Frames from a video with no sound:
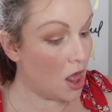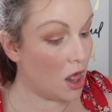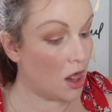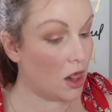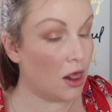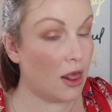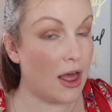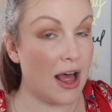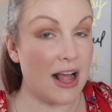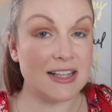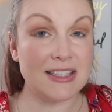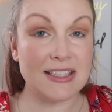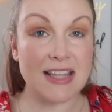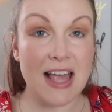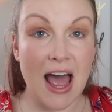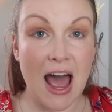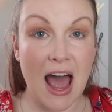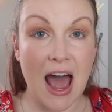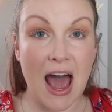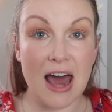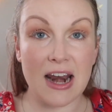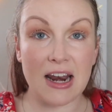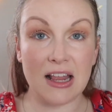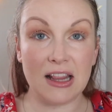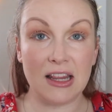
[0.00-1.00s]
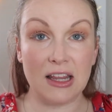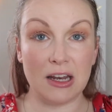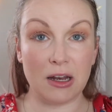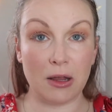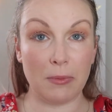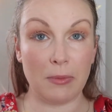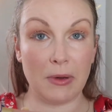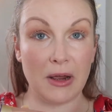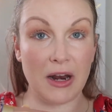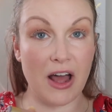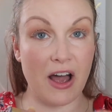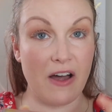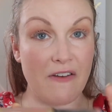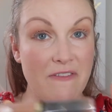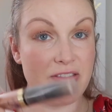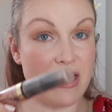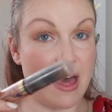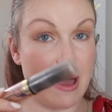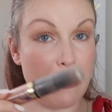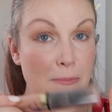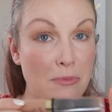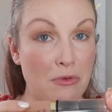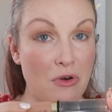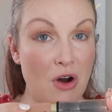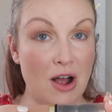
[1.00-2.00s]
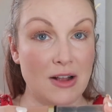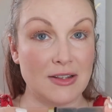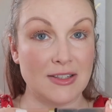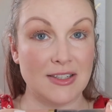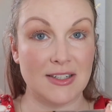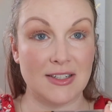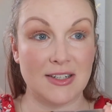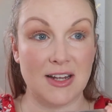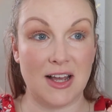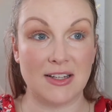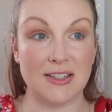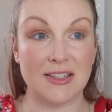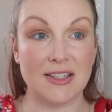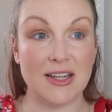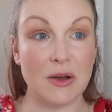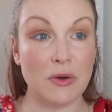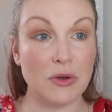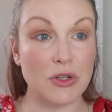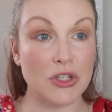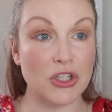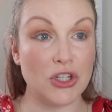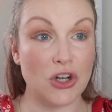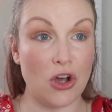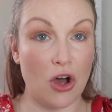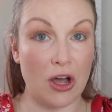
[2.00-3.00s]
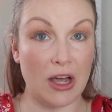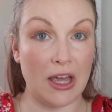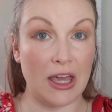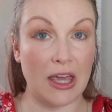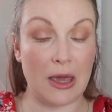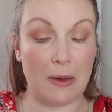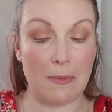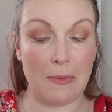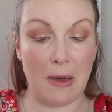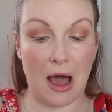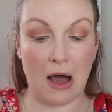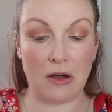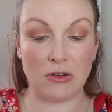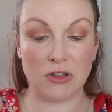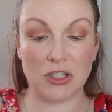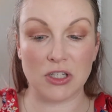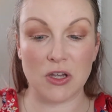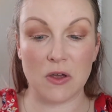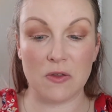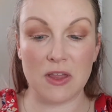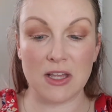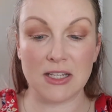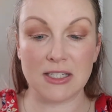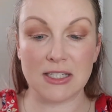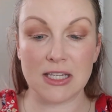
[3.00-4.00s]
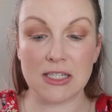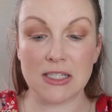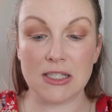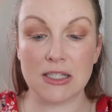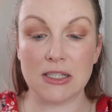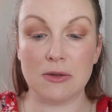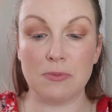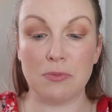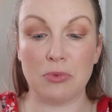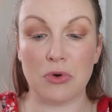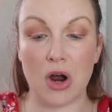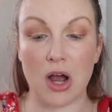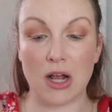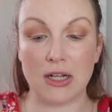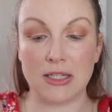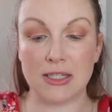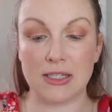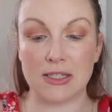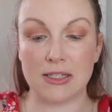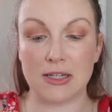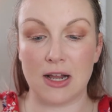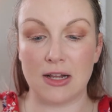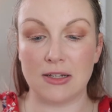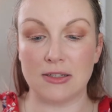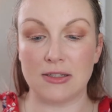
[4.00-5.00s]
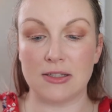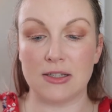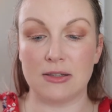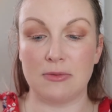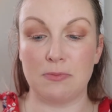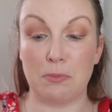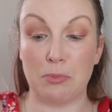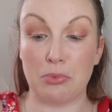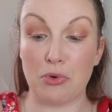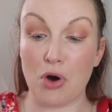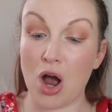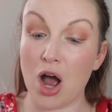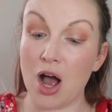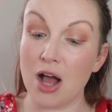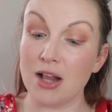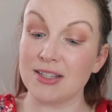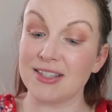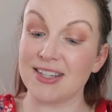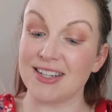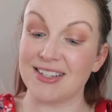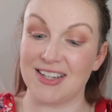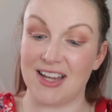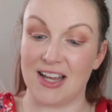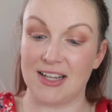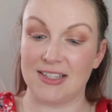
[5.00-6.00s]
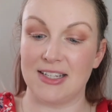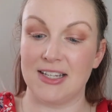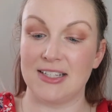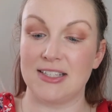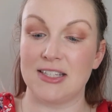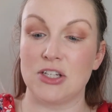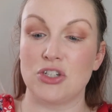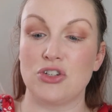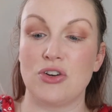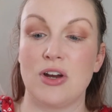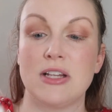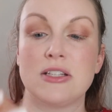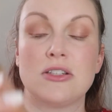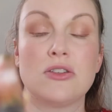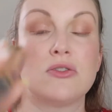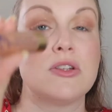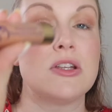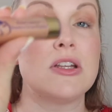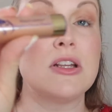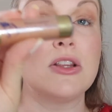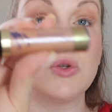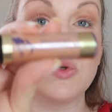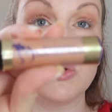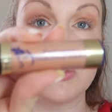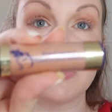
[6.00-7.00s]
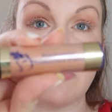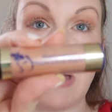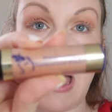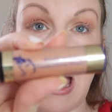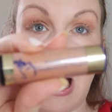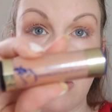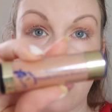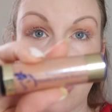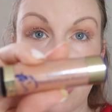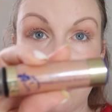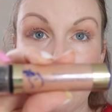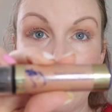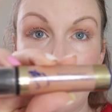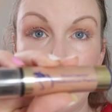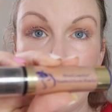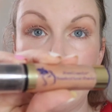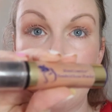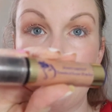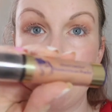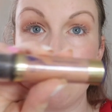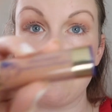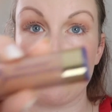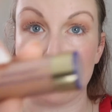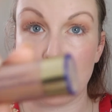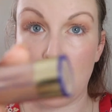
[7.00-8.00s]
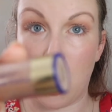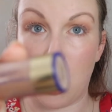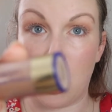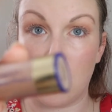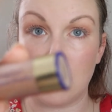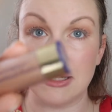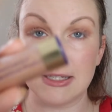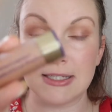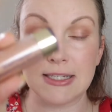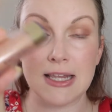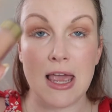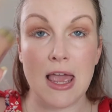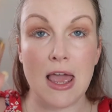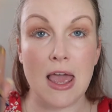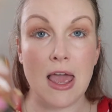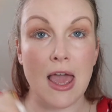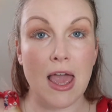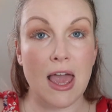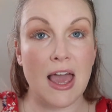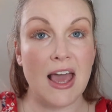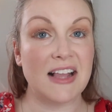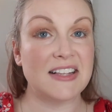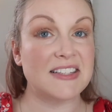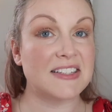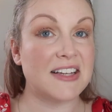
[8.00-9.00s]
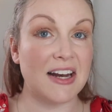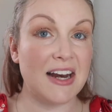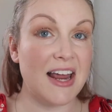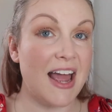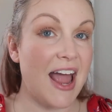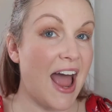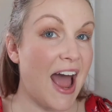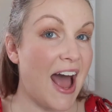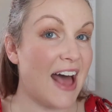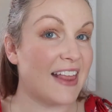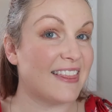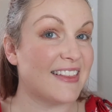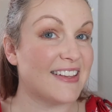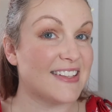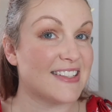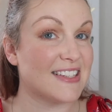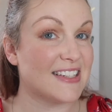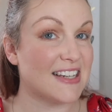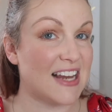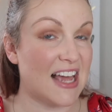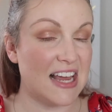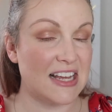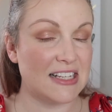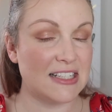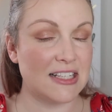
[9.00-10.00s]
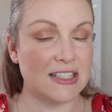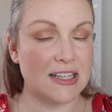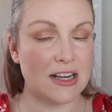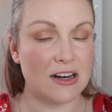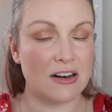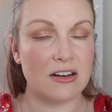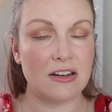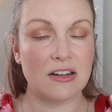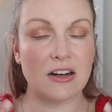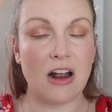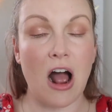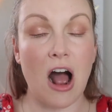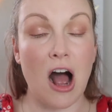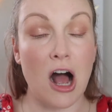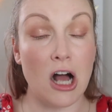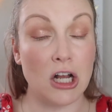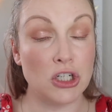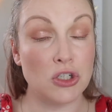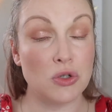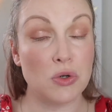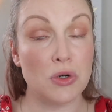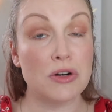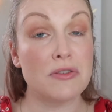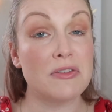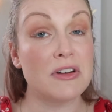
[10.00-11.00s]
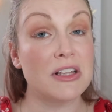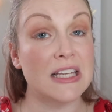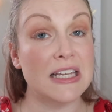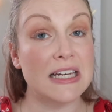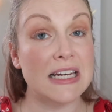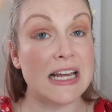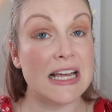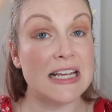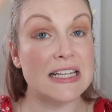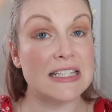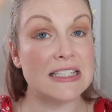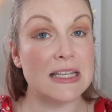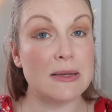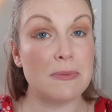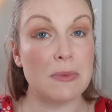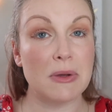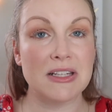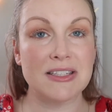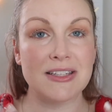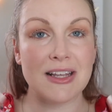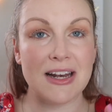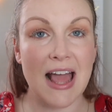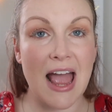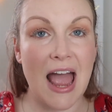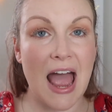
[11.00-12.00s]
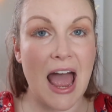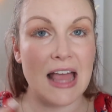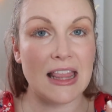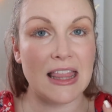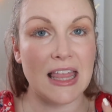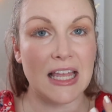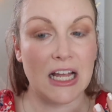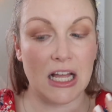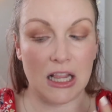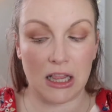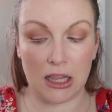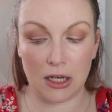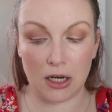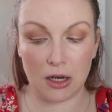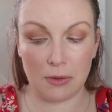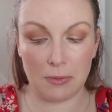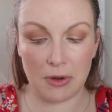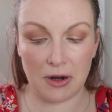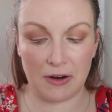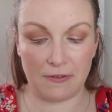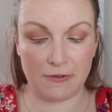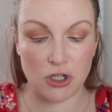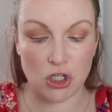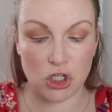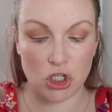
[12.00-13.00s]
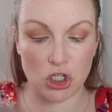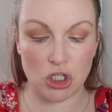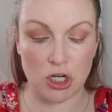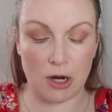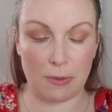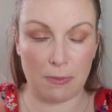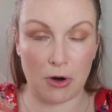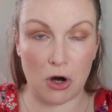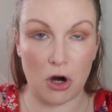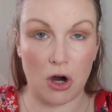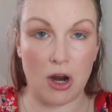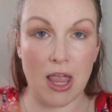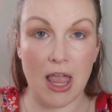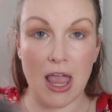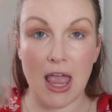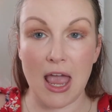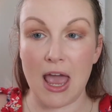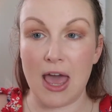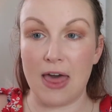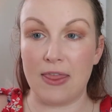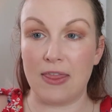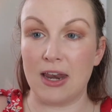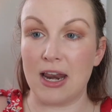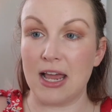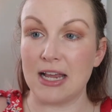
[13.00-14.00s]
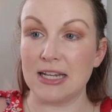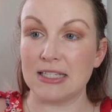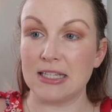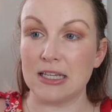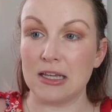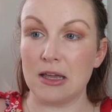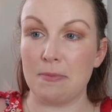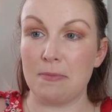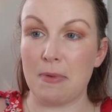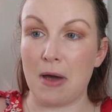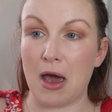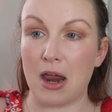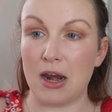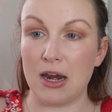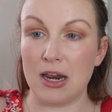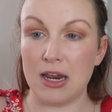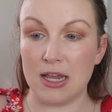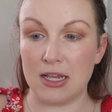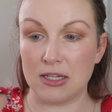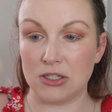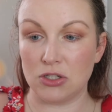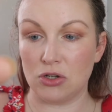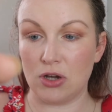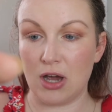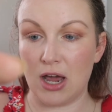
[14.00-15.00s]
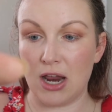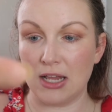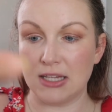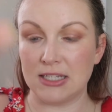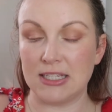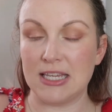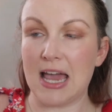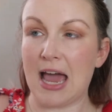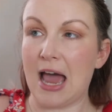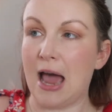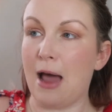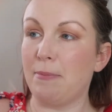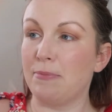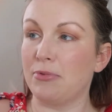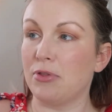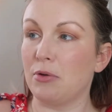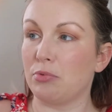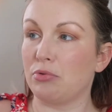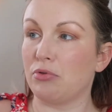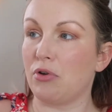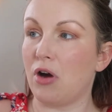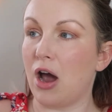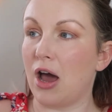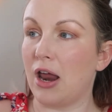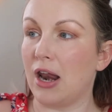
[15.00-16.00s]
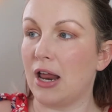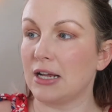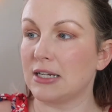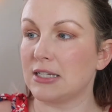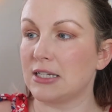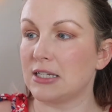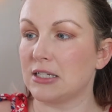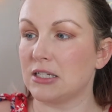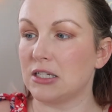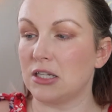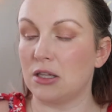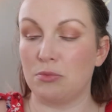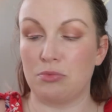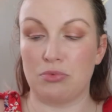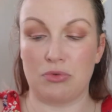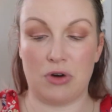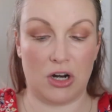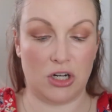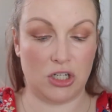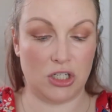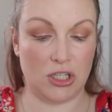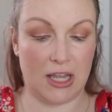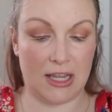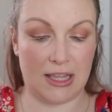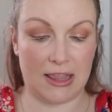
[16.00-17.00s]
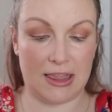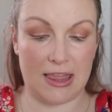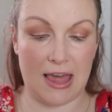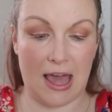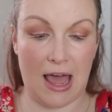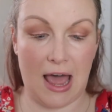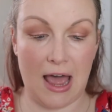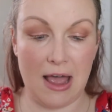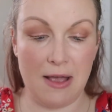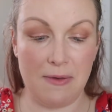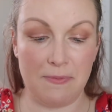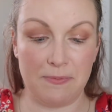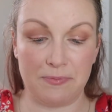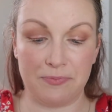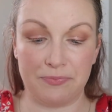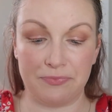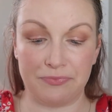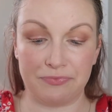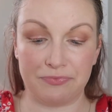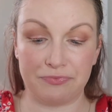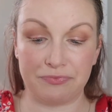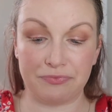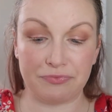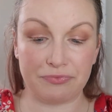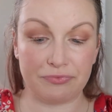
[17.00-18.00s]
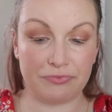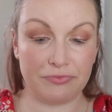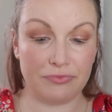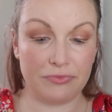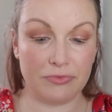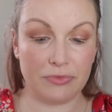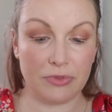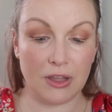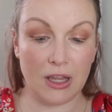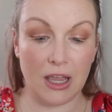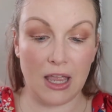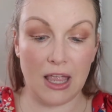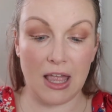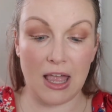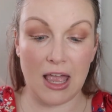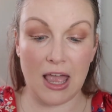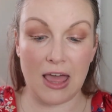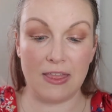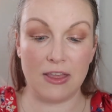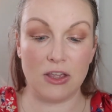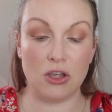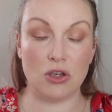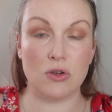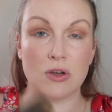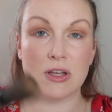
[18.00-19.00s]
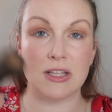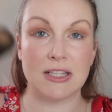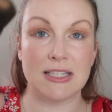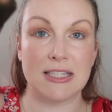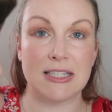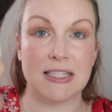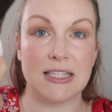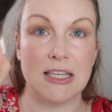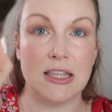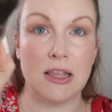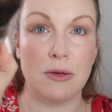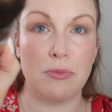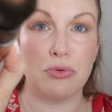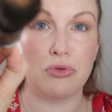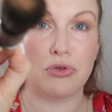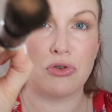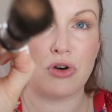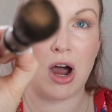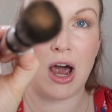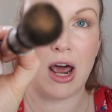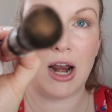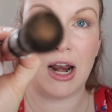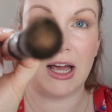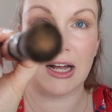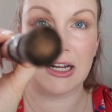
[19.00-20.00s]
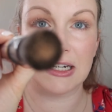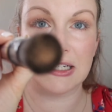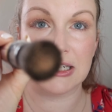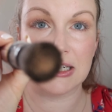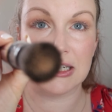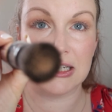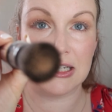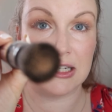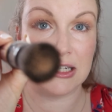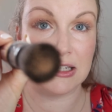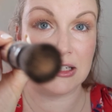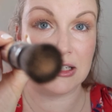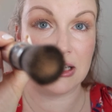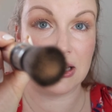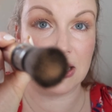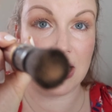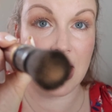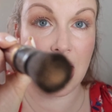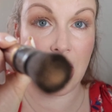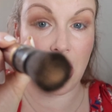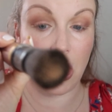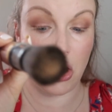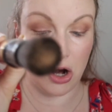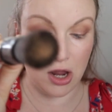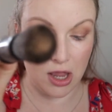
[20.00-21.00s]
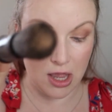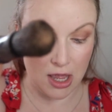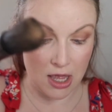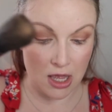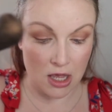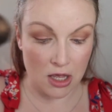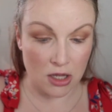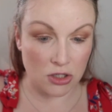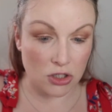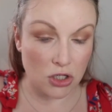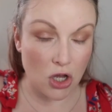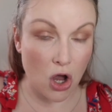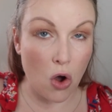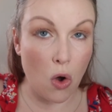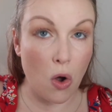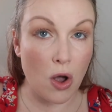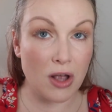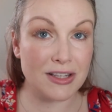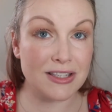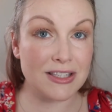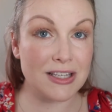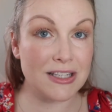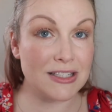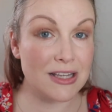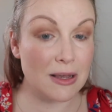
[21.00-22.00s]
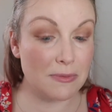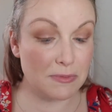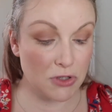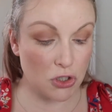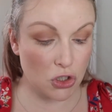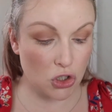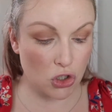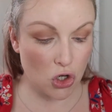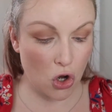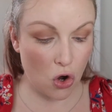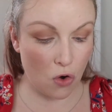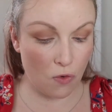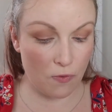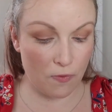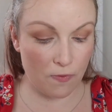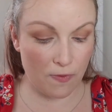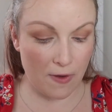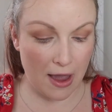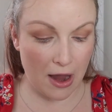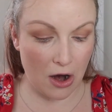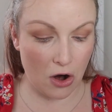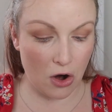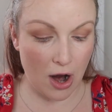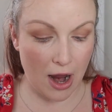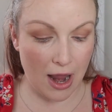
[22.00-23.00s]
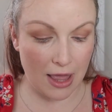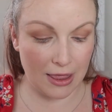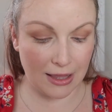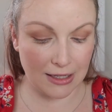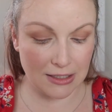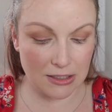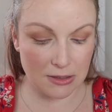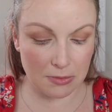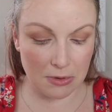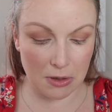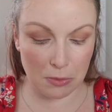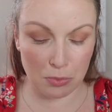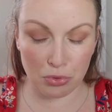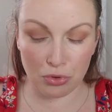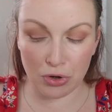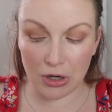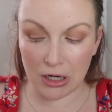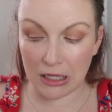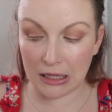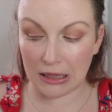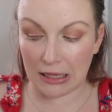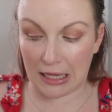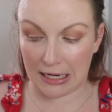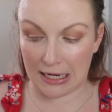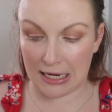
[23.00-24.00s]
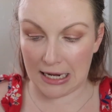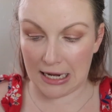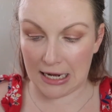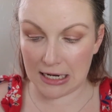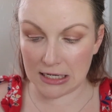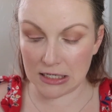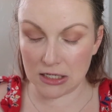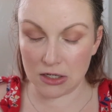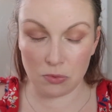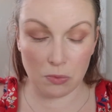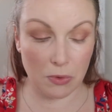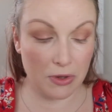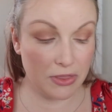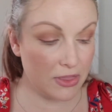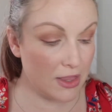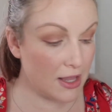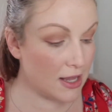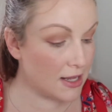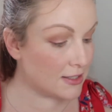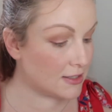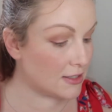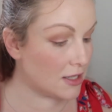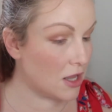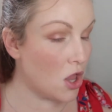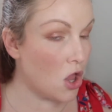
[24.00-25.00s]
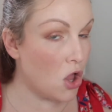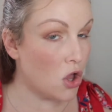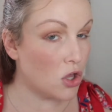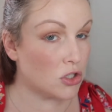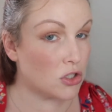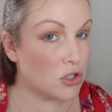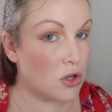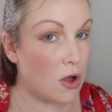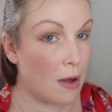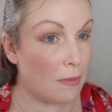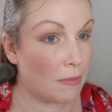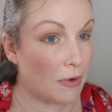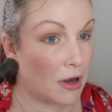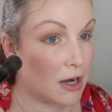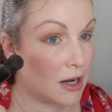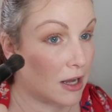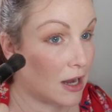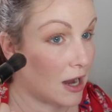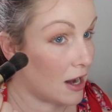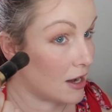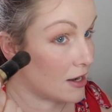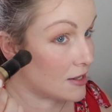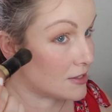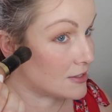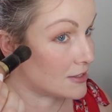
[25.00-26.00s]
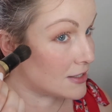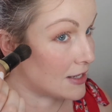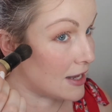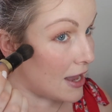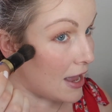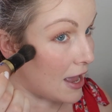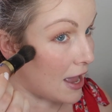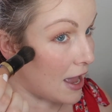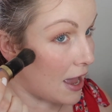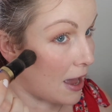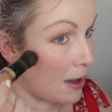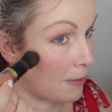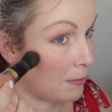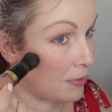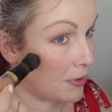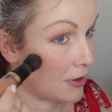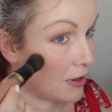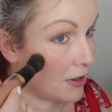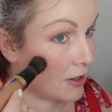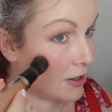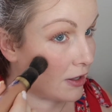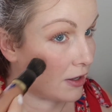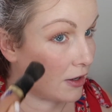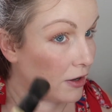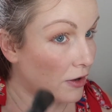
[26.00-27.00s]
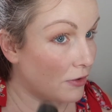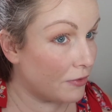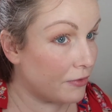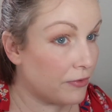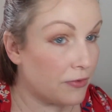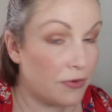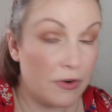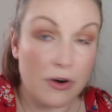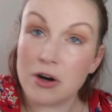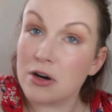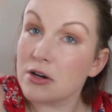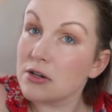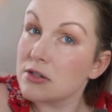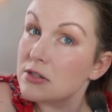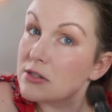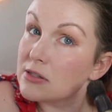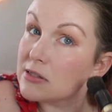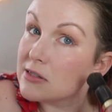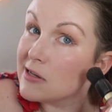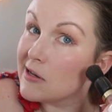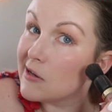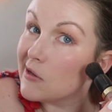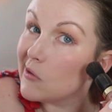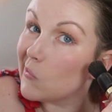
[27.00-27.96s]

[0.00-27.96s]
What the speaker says: let's add a little bit of that bronze dust I was talking about. So this is the bronze dust. It's the translucent loose powder, but in bronze. It's gonna add this nice, it's gonna contour really nicely, but it's gonna add like a little bit of shimmer. And the nice thing about it is you kind of tap the product into the brush like that, and then you can see the product is there. So since I'm so fair, I like to be pretty light-handed with this. So I'm gonna kind of tap it here first.